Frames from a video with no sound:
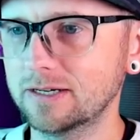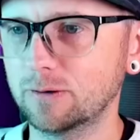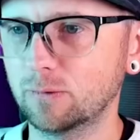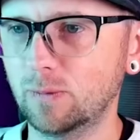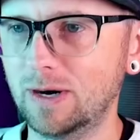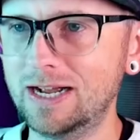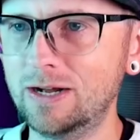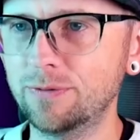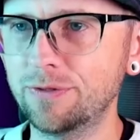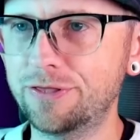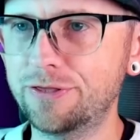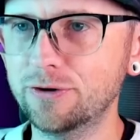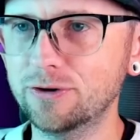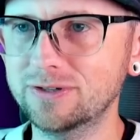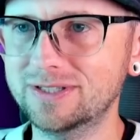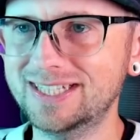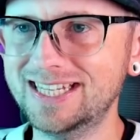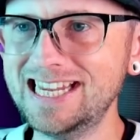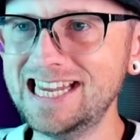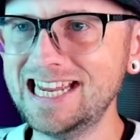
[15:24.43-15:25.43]
Round
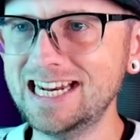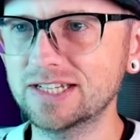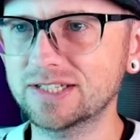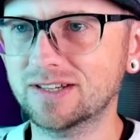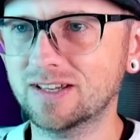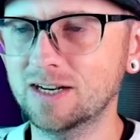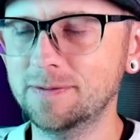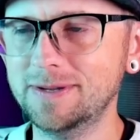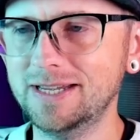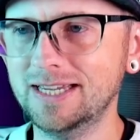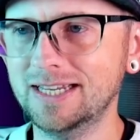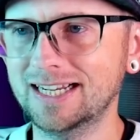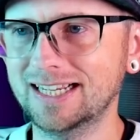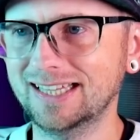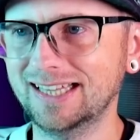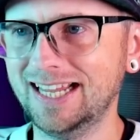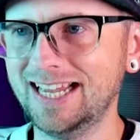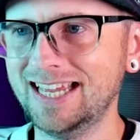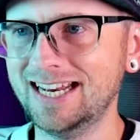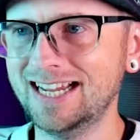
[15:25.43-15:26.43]
13 is going to be in
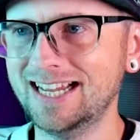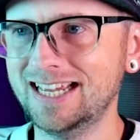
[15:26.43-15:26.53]
Atlanta,